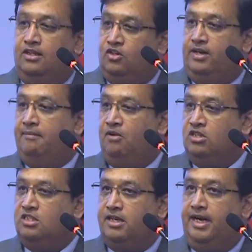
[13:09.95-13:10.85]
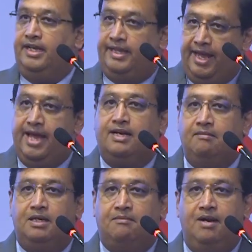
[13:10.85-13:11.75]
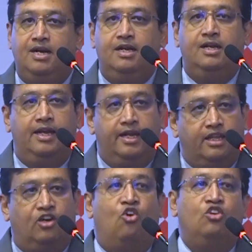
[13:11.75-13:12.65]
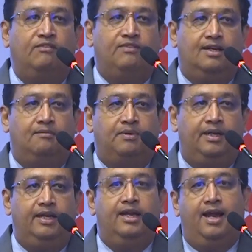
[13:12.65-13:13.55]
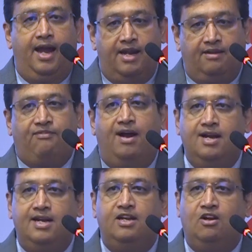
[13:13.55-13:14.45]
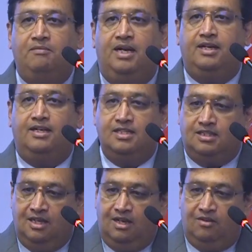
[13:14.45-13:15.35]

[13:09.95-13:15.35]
to demonstrate their commitment in the growth of the company. And the final denominator is